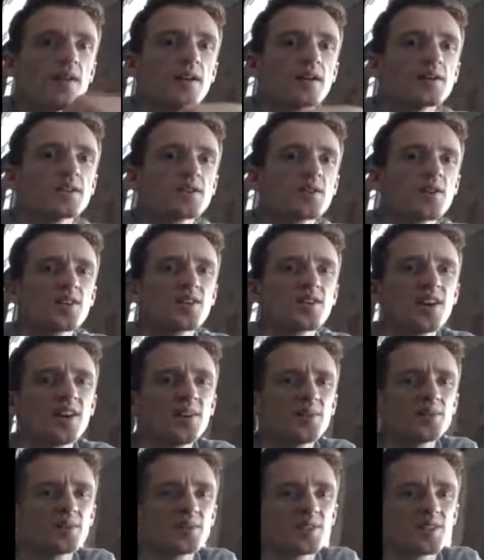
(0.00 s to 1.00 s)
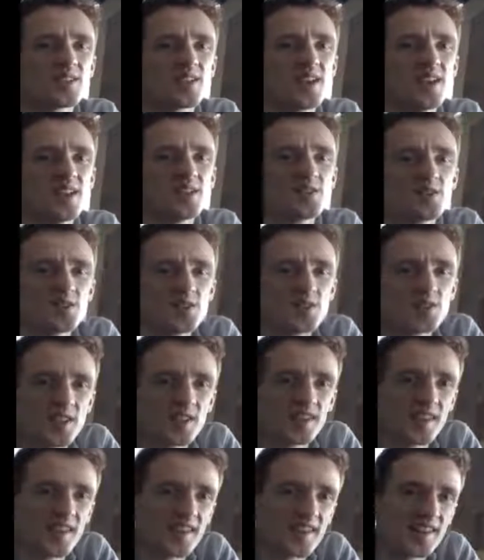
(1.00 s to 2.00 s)
So I thought it was
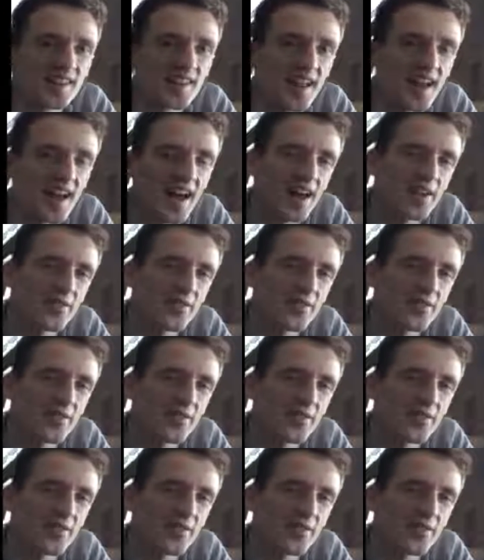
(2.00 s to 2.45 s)
interesting that they didn't